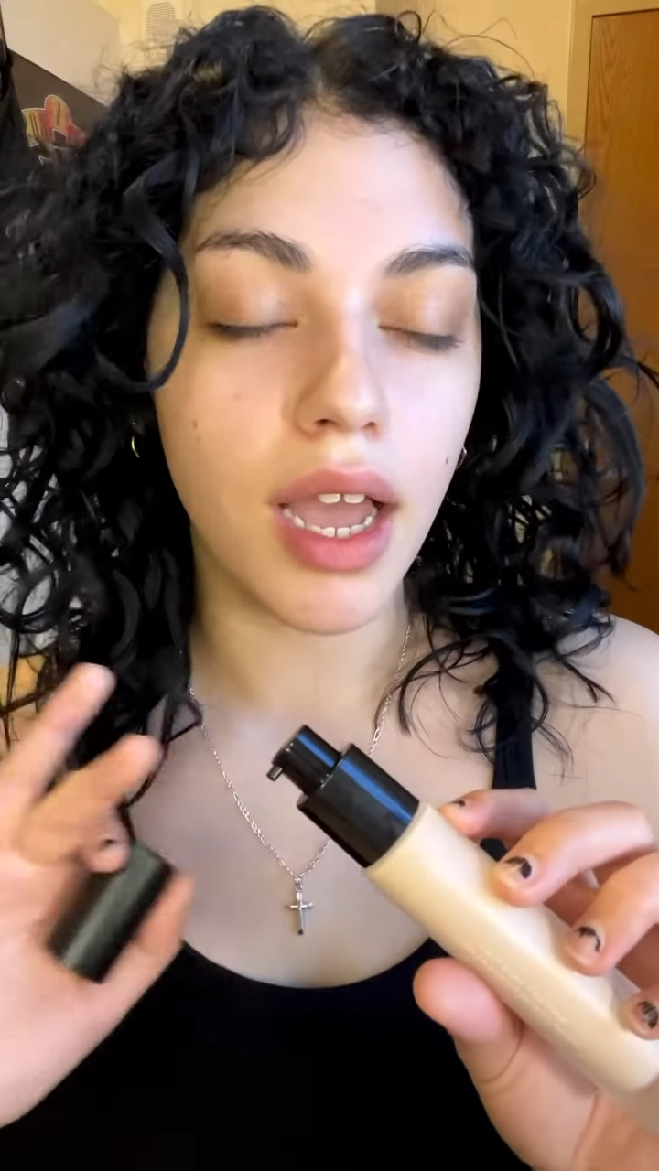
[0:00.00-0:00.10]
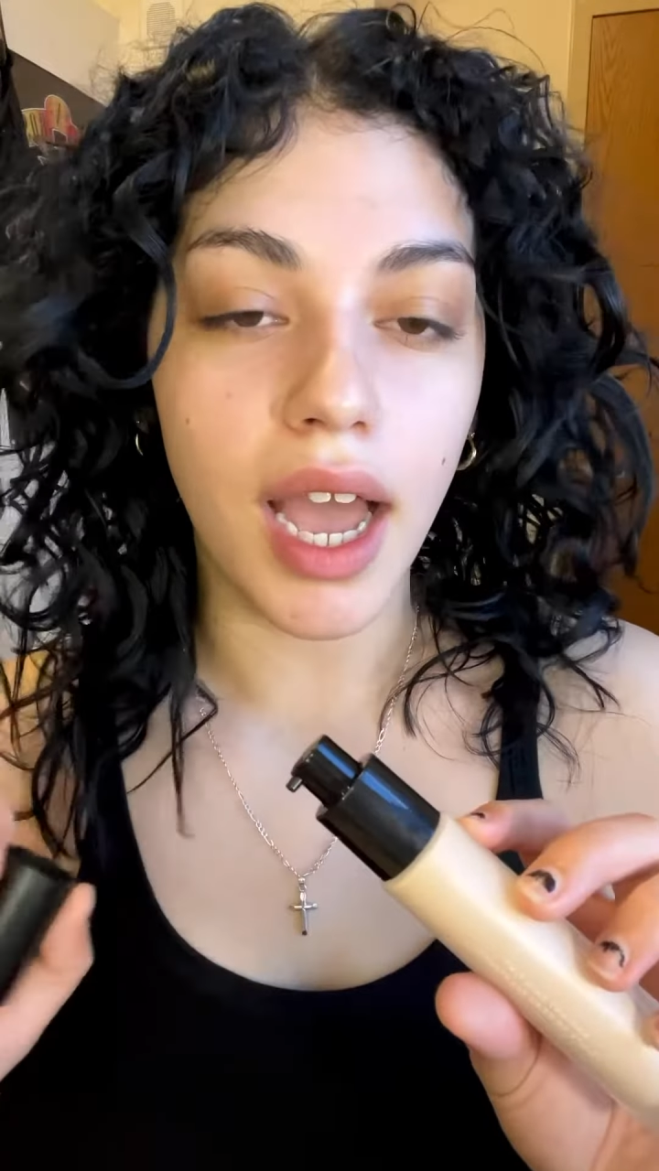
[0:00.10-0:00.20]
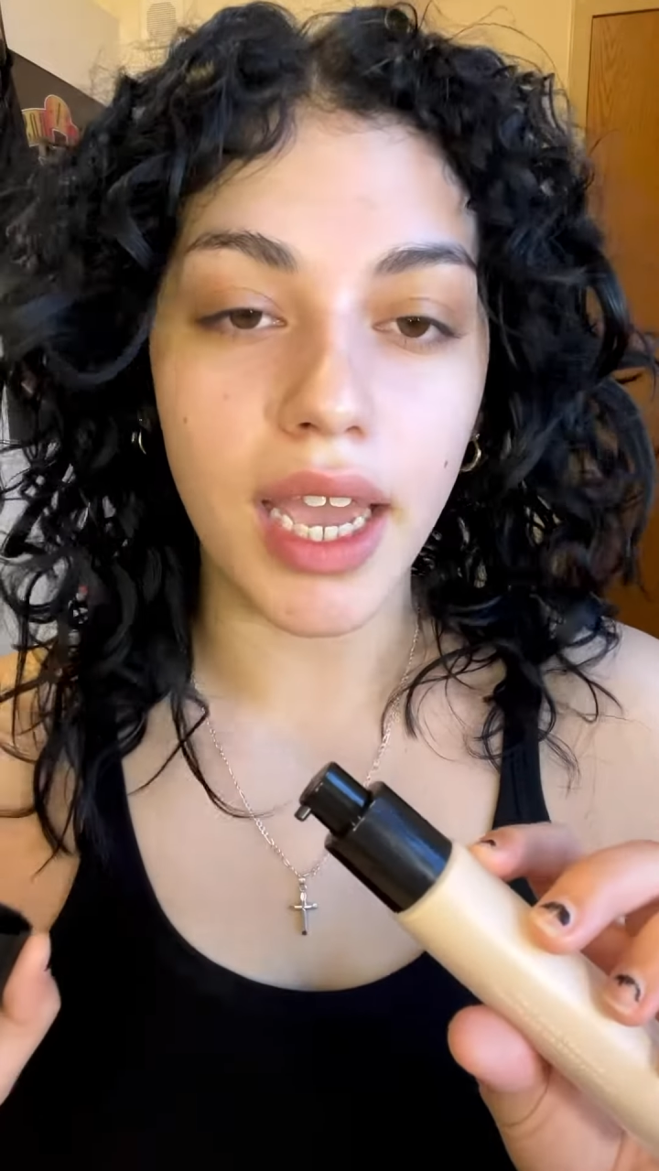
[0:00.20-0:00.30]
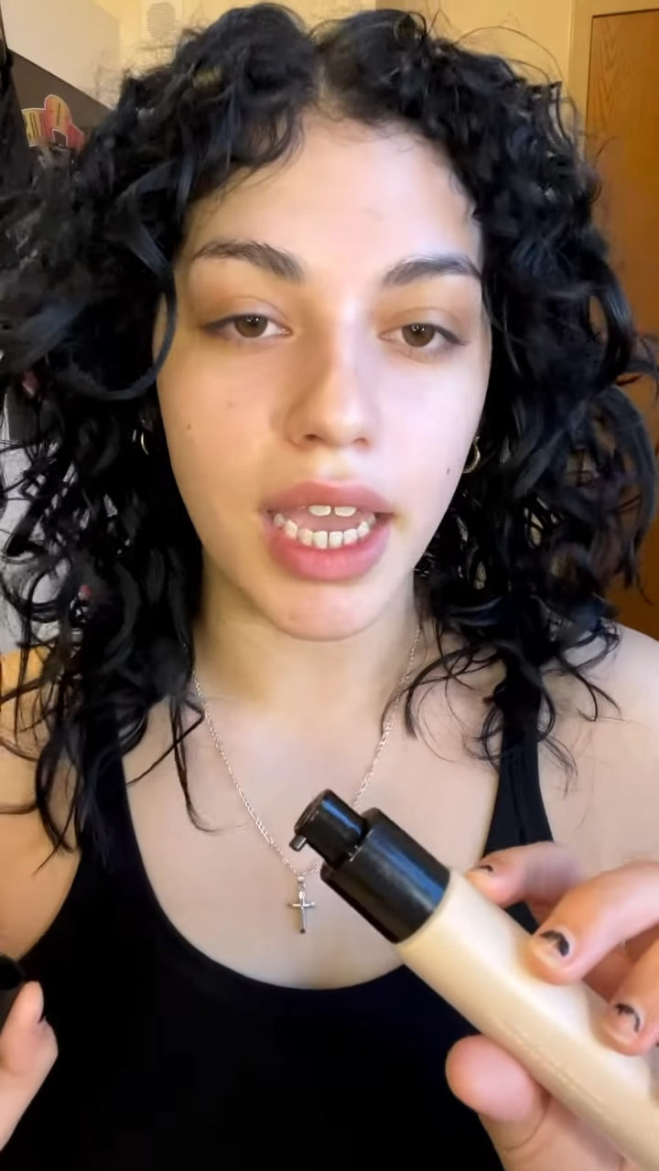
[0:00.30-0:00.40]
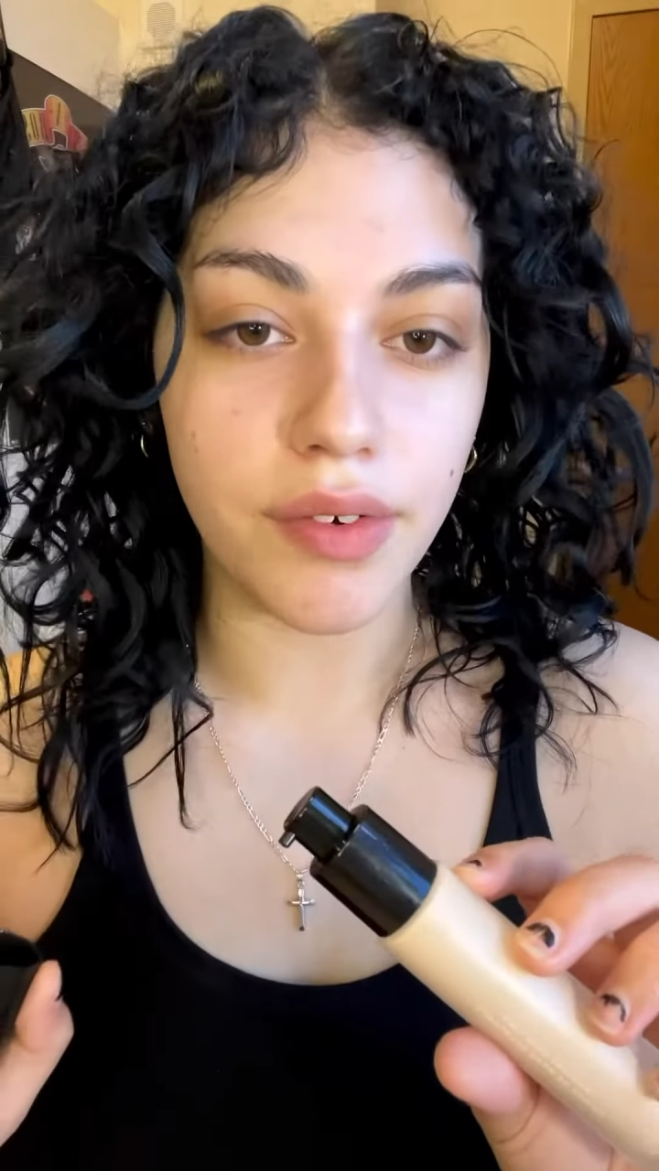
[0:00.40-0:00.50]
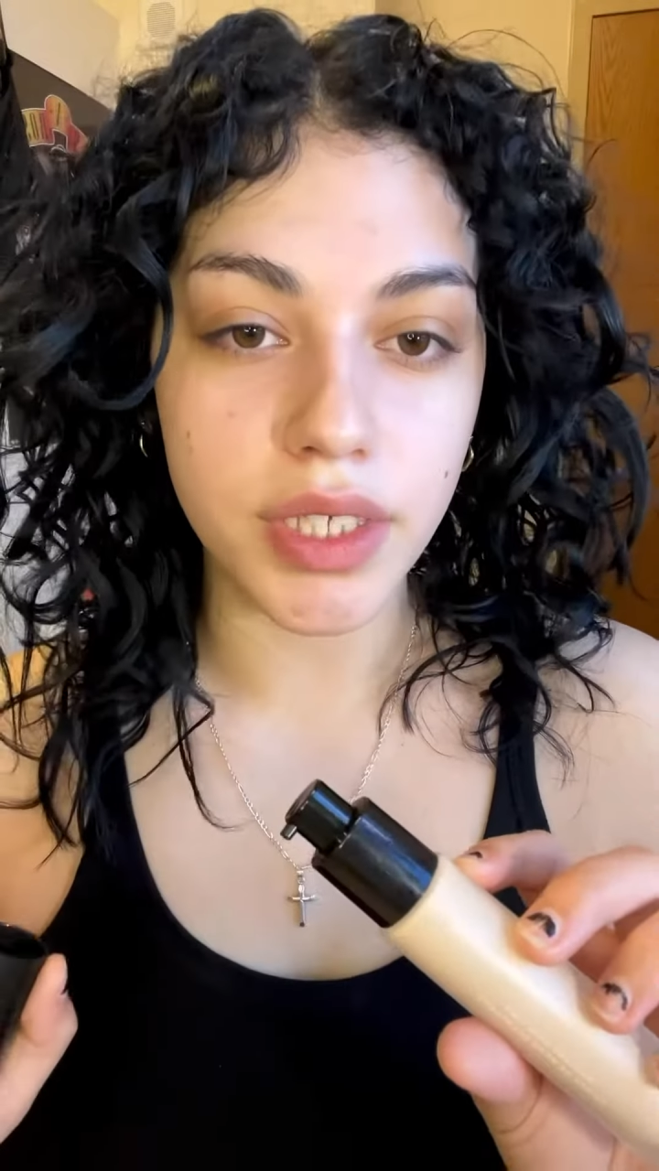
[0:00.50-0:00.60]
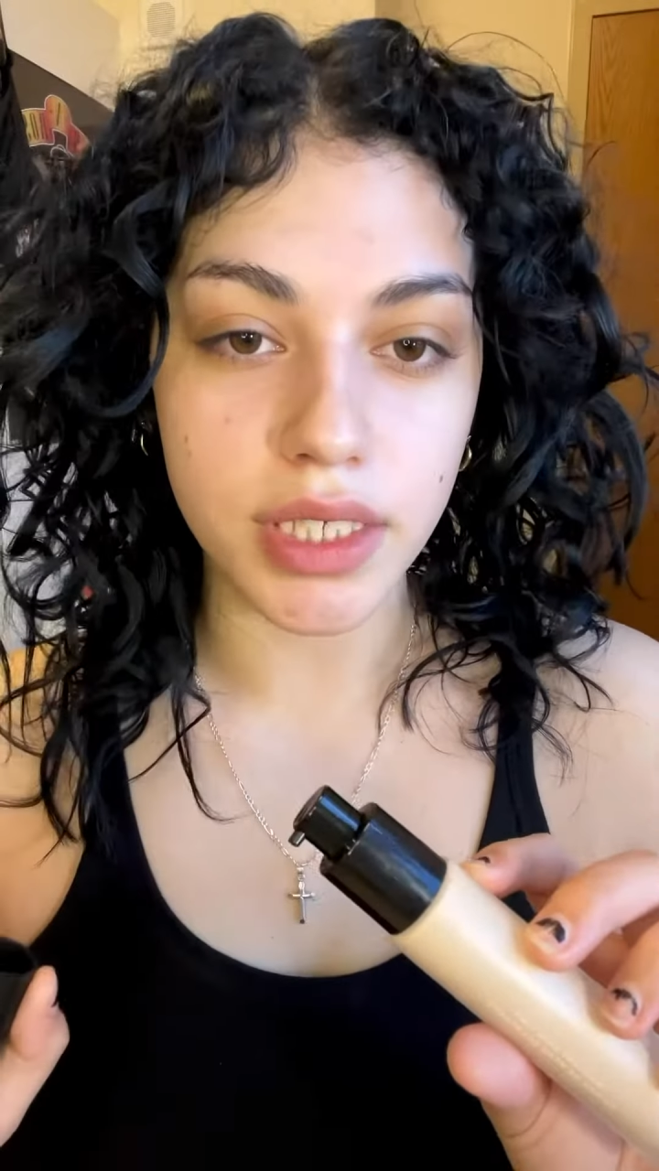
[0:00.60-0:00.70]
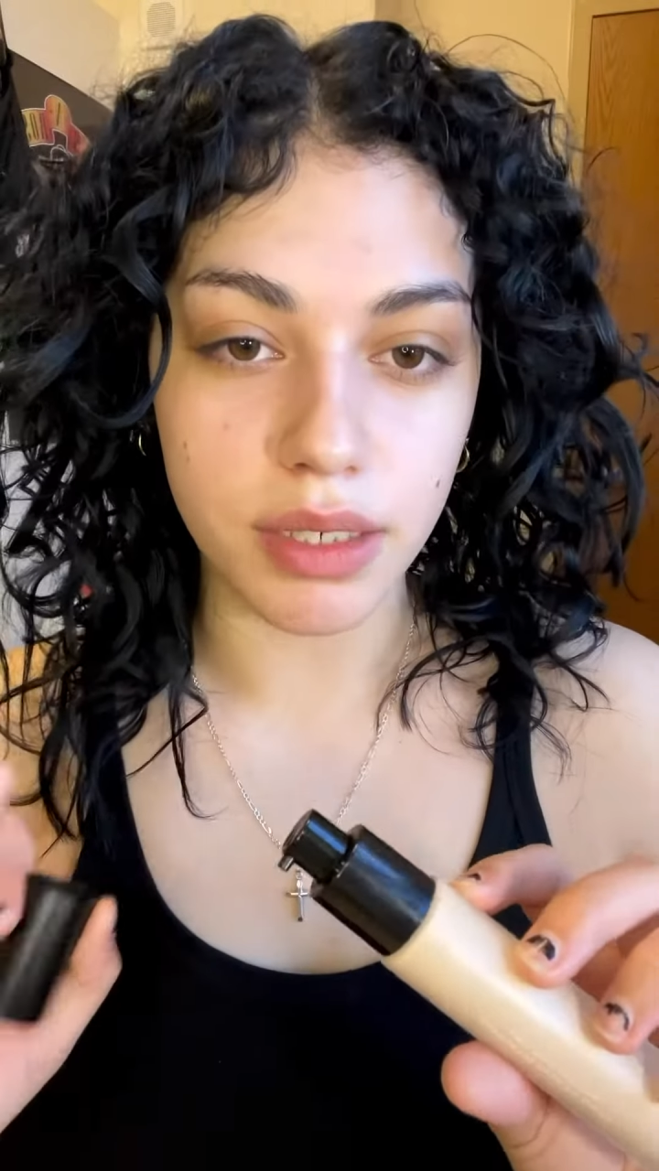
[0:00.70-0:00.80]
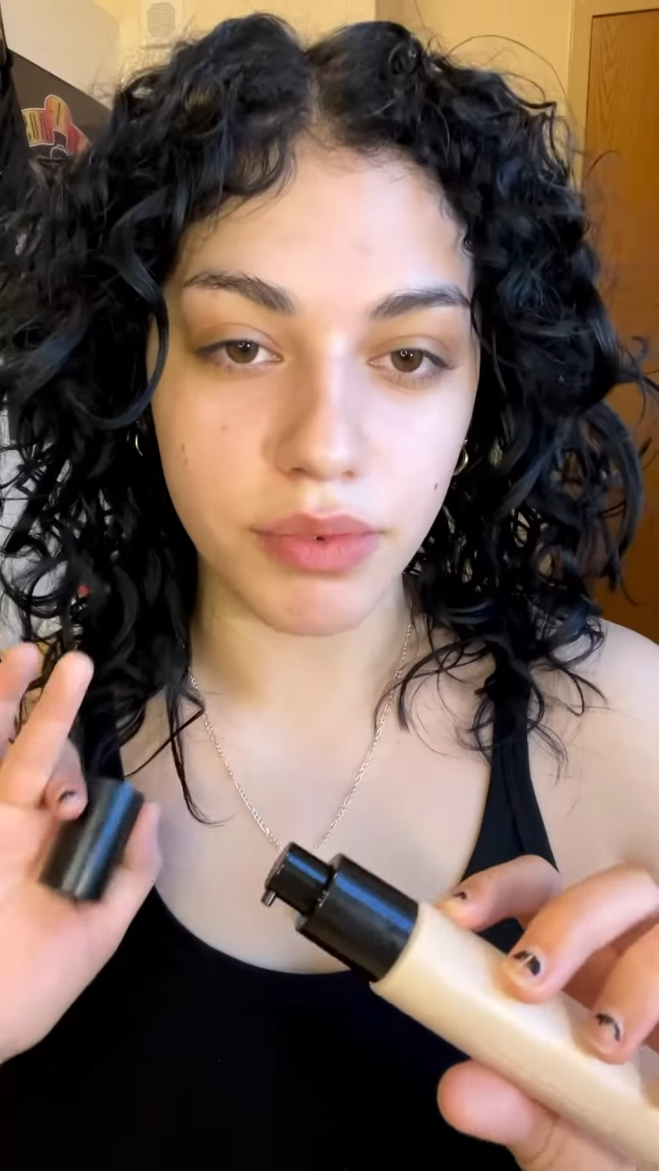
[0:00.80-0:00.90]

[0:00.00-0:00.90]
I hate when skin